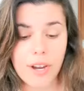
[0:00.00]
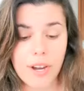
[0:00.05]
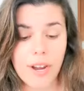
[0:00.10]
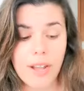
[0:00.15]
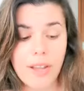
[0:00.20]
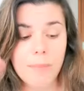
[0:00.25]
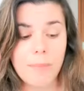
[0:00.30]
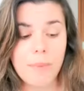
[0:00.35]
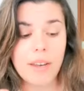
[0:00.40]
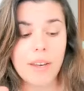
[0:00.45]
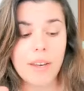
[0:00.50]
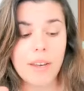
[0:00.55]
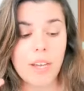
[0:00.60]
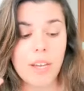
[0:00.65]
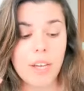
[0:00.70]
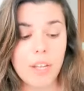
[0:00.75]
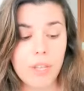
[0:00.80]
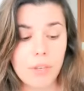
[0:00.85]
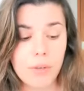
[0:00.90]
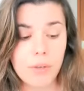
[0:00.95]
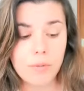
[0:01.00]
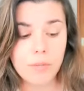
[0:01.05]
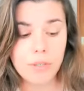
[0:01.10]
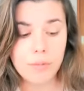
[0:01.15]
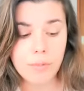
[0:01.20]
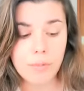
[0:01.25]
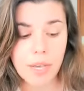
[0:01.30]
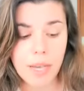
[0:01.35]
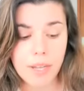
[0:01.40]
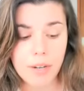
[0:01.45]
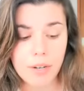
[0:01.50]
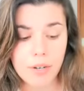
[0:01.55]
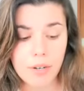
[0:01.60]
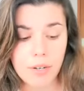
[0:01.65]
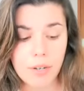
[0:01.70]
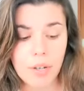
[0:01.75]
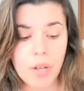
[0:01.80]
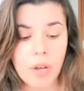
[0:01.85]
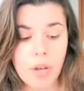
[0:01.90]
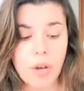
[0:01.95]
there had been a huge
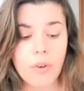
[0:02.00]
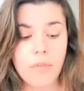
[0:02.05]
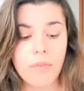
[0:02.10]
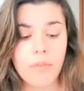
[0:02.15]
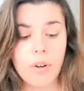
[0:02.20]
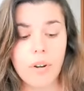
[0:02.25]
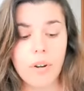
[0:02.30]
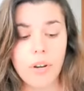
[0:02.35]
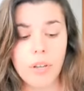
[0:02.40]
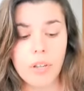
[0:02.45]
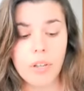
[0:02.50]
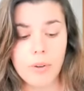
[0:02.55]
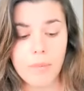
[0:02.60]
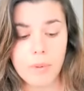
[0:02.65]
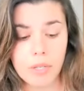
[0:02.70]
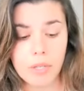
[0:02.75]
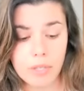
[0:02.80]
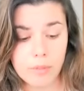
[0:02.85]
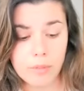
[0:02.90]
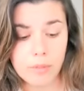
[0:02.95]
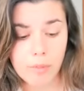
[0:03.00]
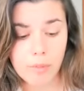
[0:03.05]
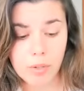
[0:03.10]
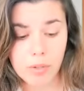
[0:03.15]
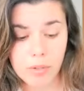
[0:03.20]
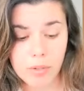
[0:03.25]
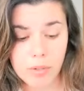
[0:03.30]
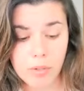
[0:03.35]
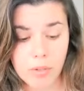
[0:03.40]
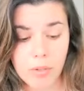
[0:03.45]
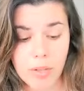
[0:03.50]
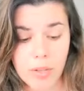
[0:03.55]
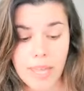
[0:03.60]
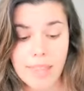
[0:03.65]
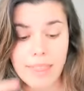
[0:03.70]
battle over another building proposal,